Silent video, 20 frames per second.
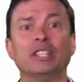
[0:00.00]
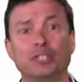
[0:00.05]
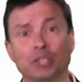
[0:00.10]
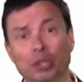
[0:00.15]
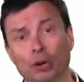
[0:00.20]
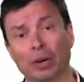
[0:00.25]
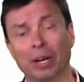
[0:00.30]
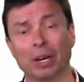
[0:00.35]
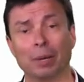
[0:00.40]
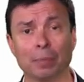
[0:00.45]

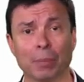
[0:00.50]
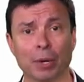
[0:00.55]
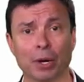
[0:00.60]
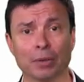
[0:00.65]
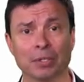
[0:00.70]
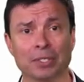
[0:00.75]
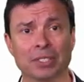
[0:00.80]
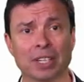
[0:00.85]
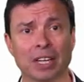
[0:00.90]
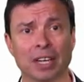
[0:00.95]
during and
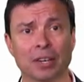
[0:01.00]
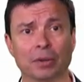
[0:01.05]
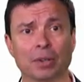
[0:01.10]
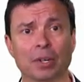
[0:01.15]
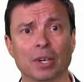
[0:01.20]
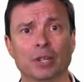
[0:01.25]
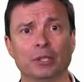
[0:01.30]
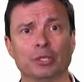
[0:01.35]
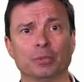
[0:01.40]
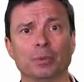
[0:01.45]
post-sale
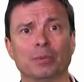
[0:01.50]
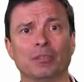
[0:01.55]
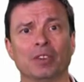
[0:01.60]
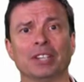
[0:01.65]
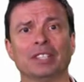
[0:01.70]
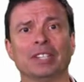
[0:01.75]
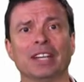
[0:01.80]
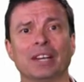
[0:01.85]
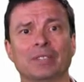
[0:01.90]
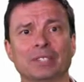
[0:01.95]
to provide an